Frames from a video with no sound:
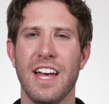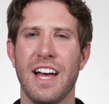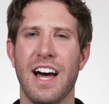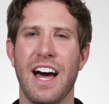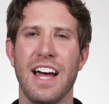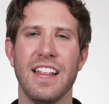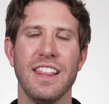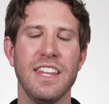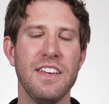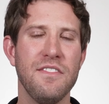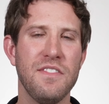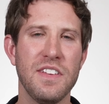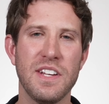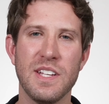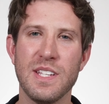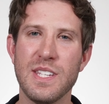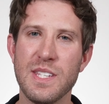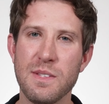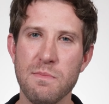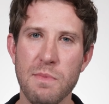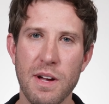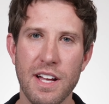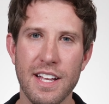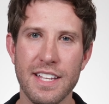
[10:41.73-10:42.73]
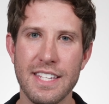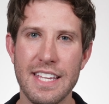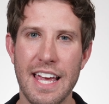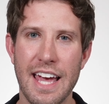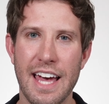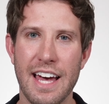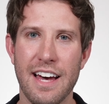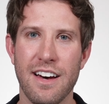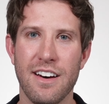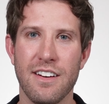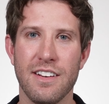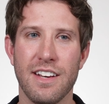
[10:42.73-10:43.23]
I live in a small
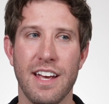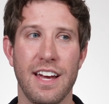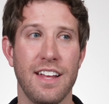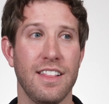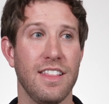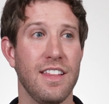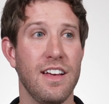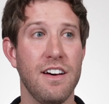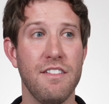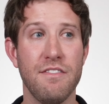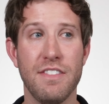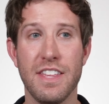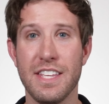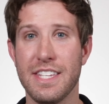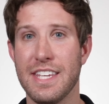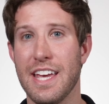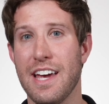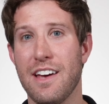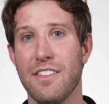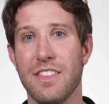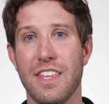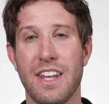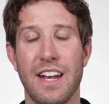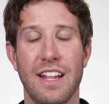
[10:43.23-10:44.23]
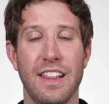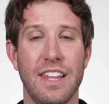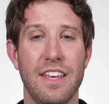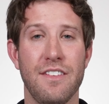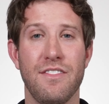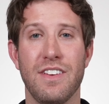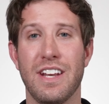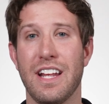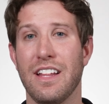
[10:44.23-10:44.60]
town. I love the town that I live in.